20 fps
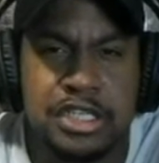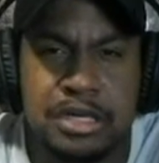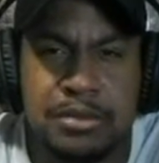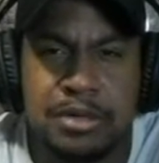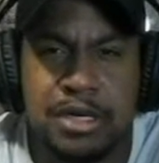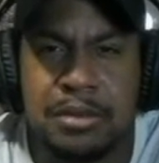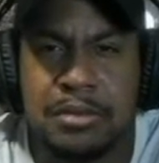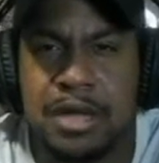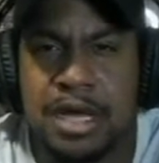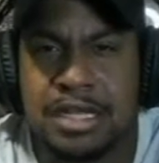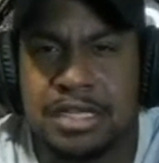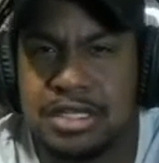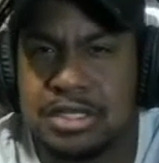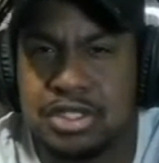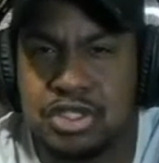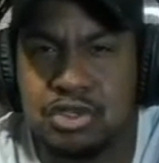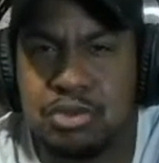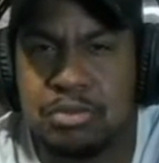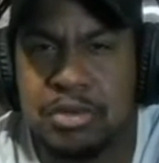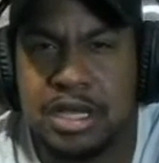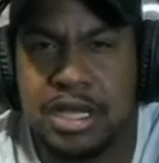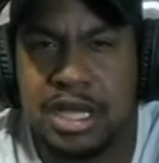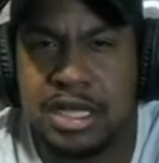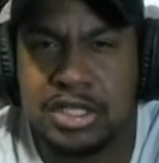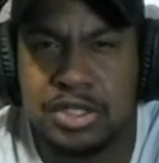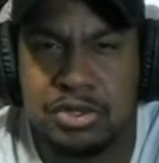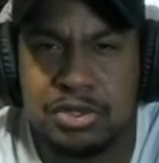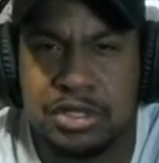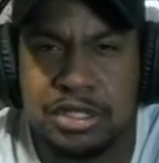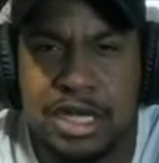year, but I'm not too big
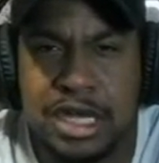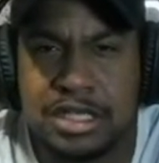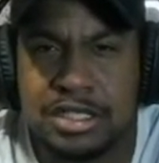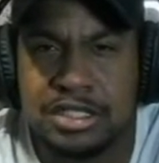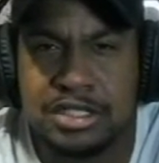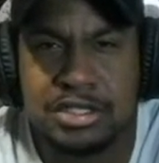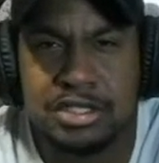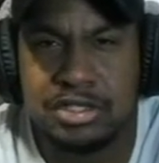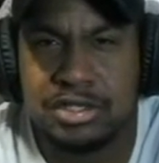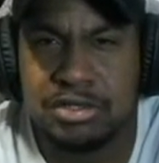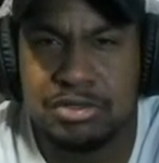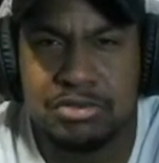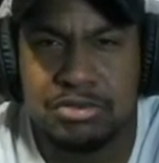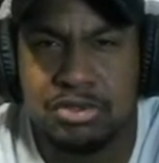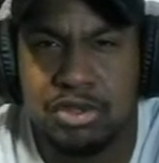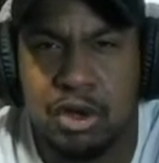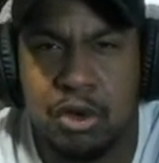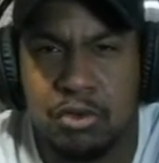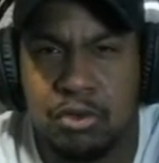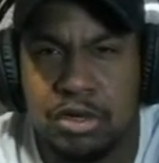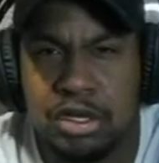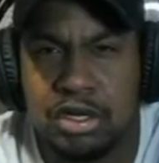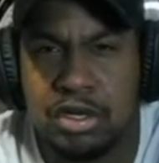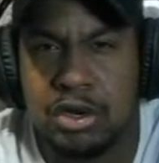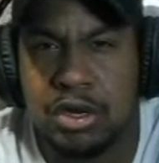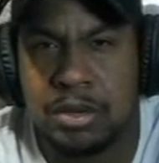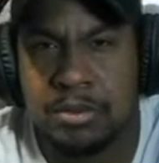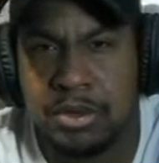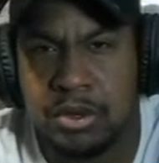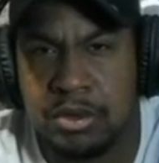into it. I just don't really know
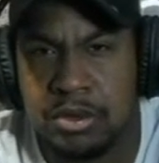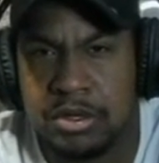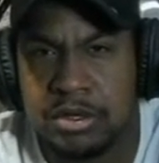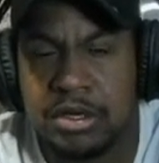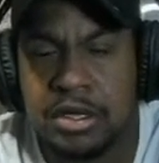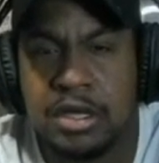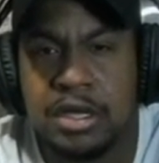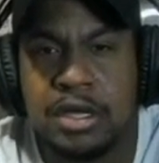what I'm doing.